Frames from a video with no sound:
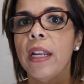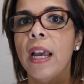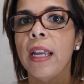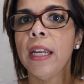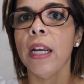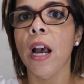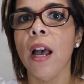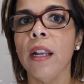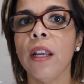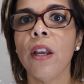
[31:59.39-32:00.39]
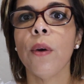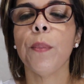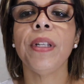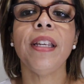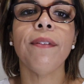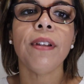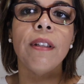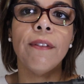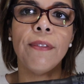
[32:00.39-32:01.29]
I got, but even the